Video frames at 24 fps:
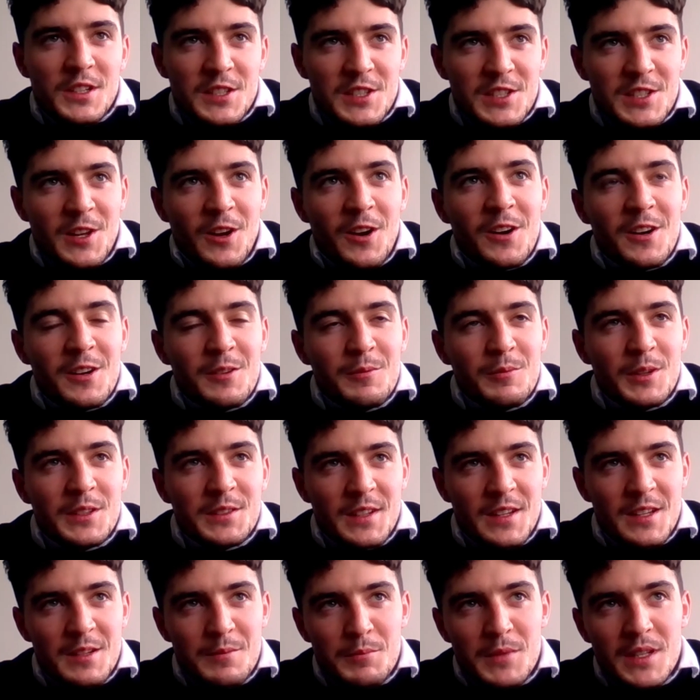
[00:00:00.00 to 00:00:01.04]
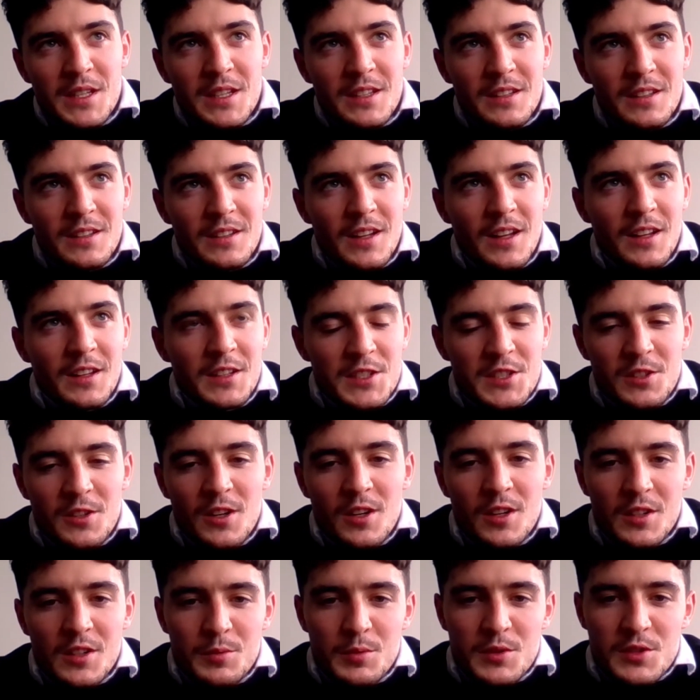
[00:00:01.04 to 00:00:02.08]
going to start him because I think me and Ali
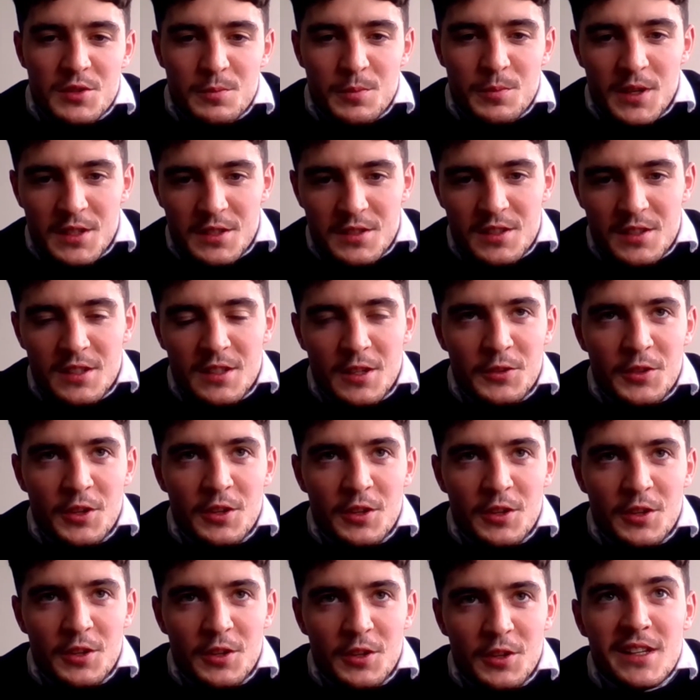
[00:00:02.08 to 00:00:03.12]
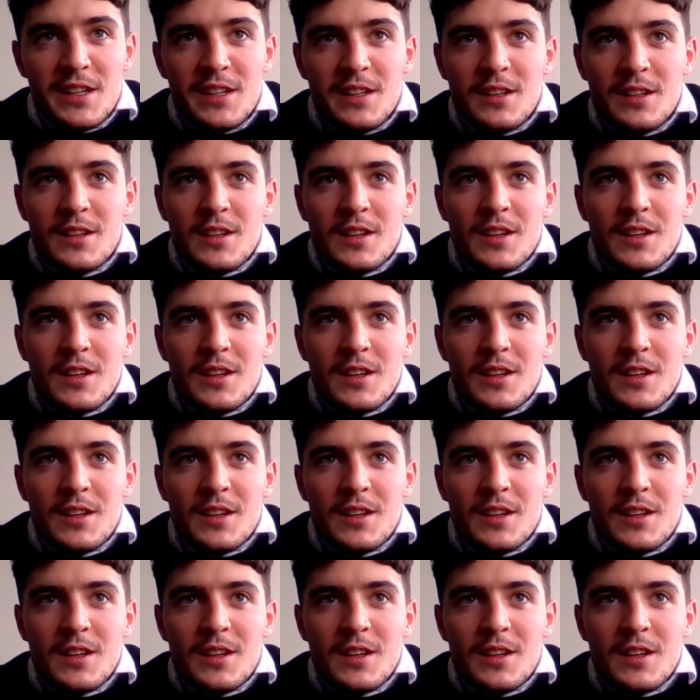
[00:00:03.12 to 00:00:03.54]
Stark, plays for Bunkstein, turned up late.